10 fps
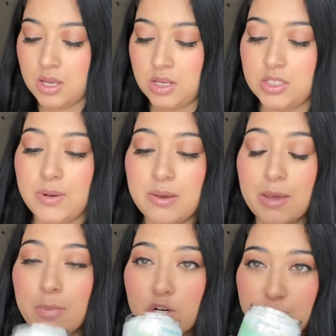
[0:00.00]
So anyway,
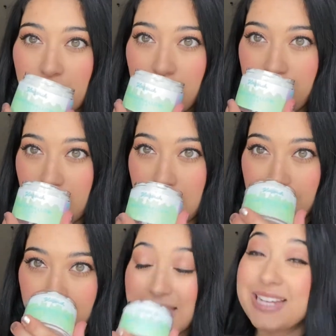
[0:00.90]
marshmallow
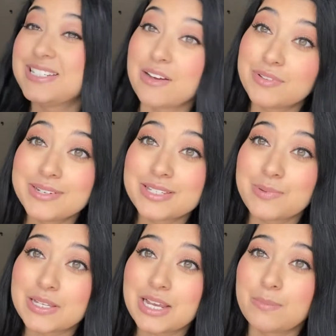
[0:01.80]
fluff. It definitely
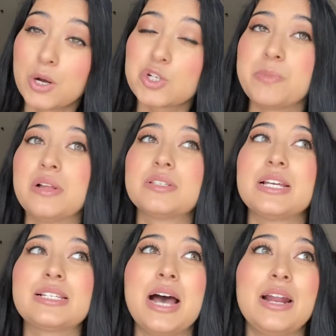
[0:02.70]
smells like marshmallows.
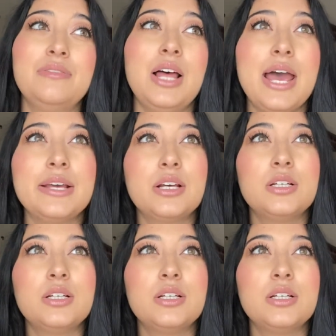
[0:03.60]
It's kind of like,